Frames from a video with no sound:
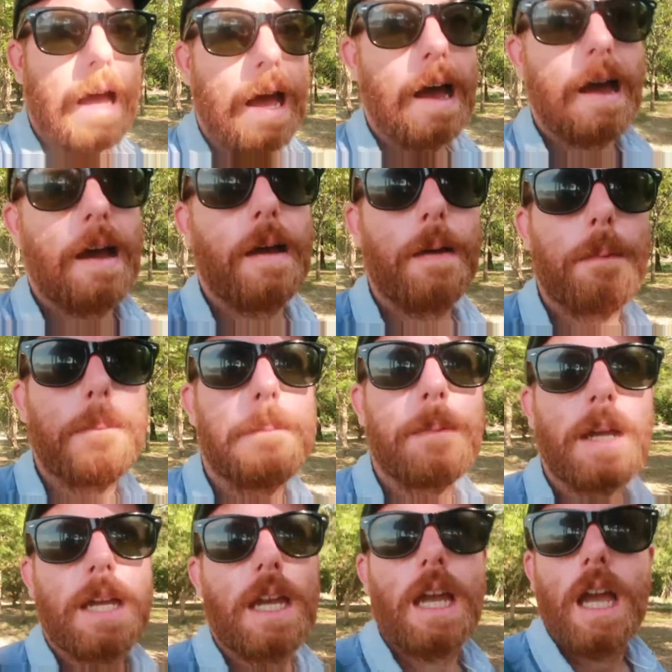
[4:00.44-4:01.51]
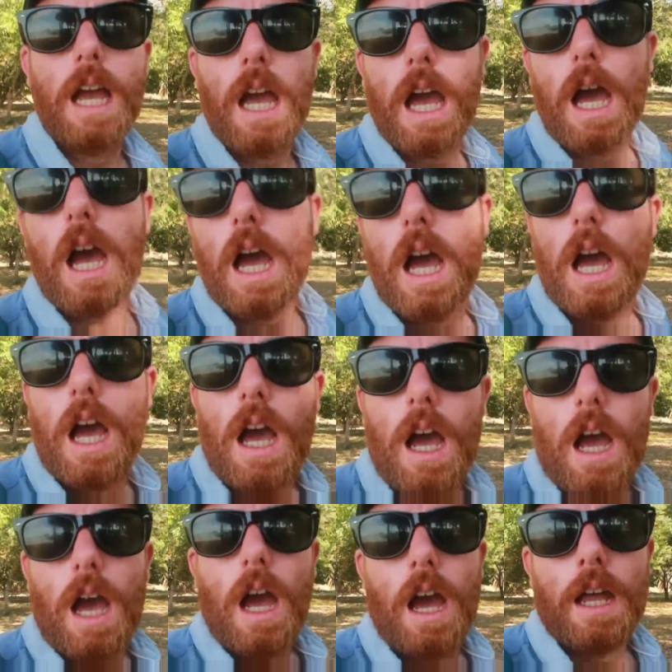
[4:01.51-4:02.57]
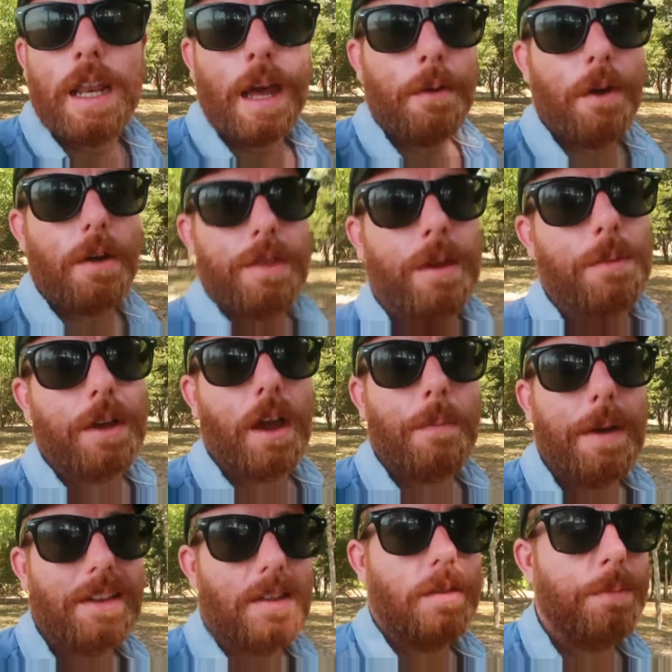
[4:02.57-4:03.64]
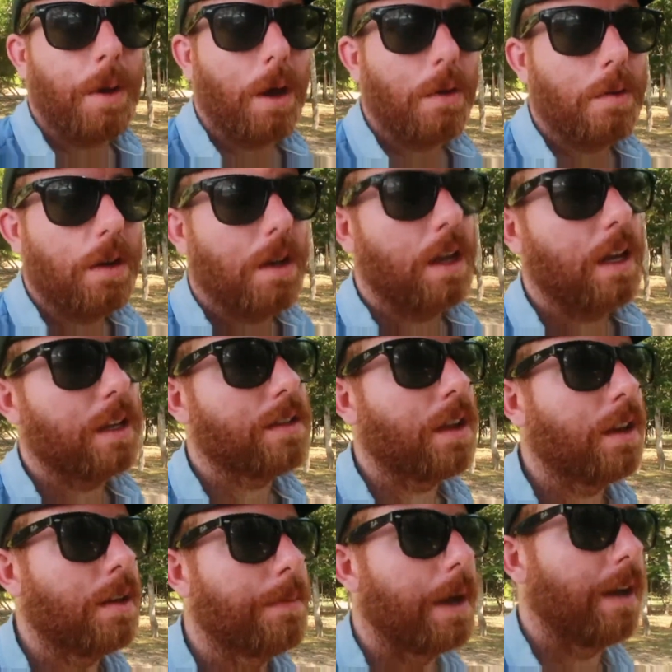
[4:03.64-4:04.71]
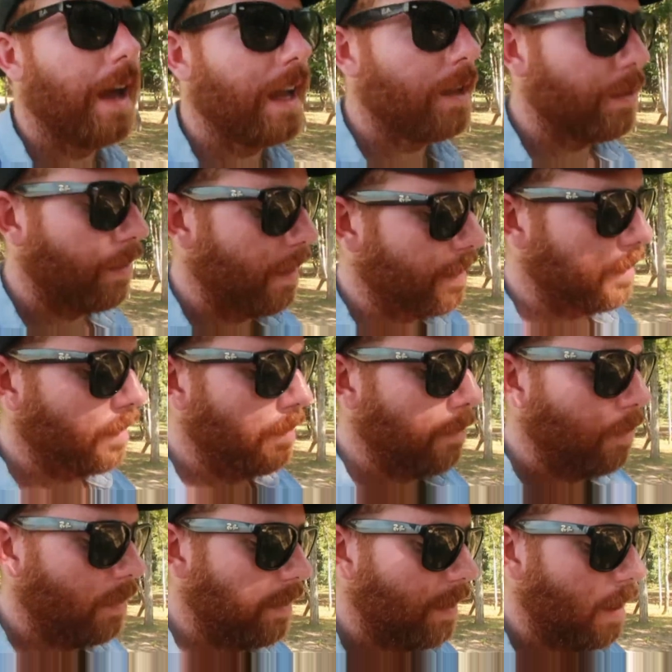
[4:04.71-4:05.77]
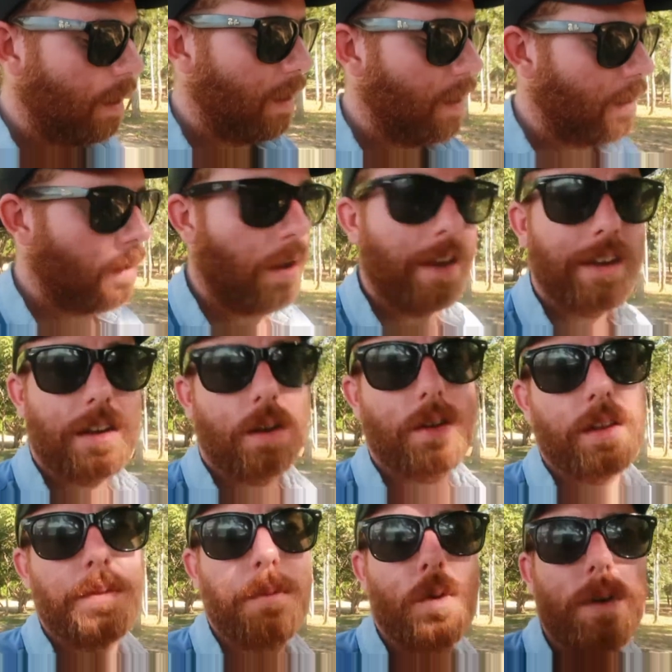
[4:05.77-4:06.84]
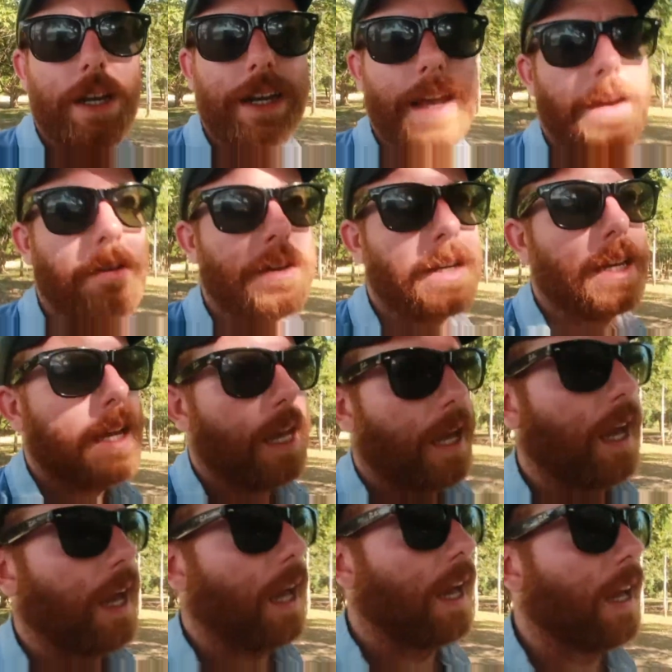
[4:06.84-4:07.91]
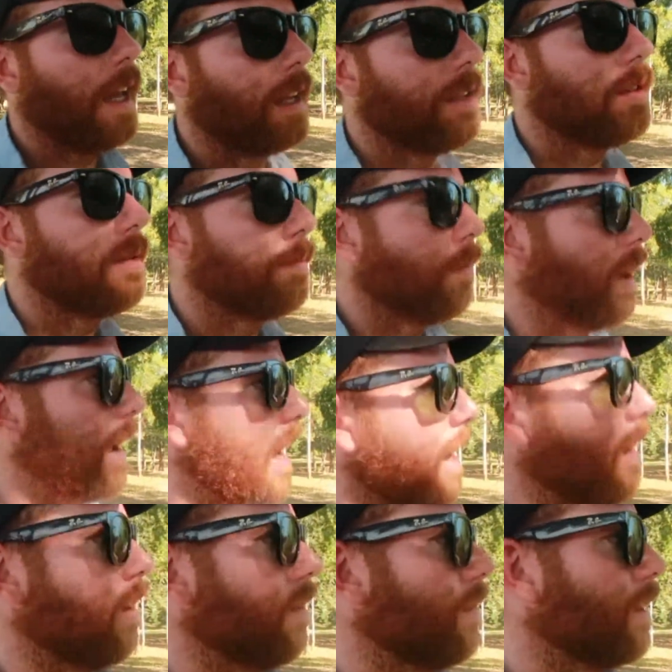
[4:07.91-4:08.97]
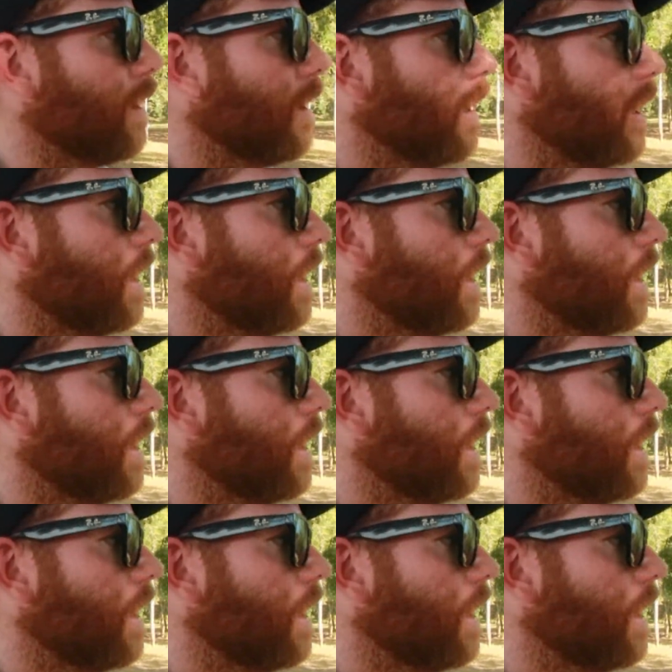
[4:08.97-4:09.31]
And now I think we're going back to the boat. It's only about 8:30 in the morning, 9 o'clock in the morning now, and my hangover